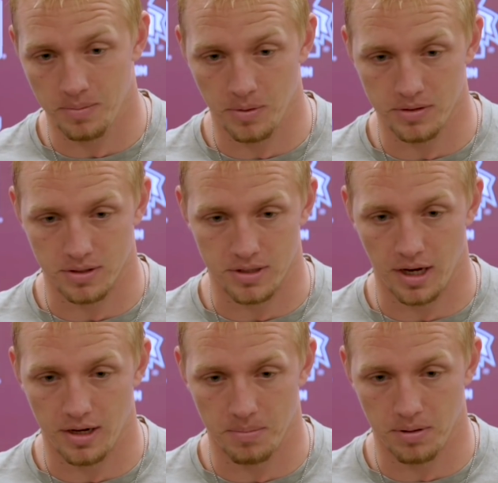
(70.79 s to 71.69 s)
the most
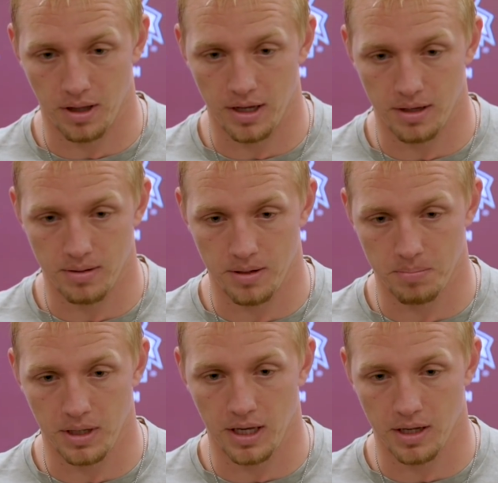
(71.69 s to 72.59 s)
excited to play, and B,